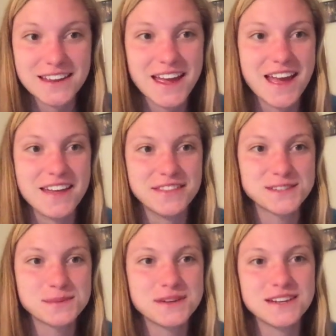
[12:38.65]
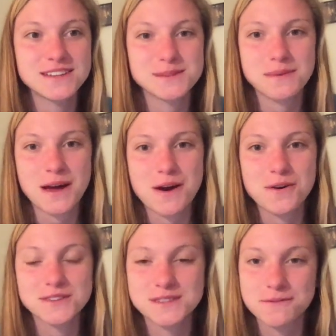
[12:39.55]
and this one is
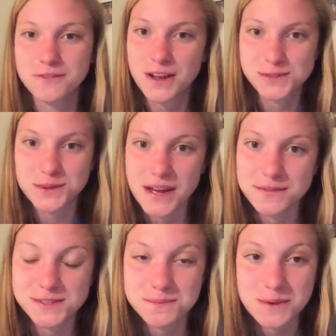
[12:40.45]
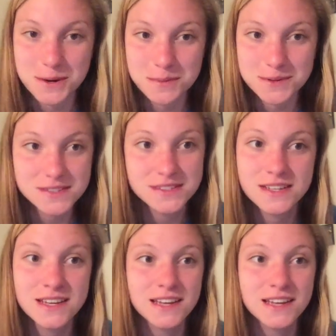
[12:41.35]
about some friends who have some marbles.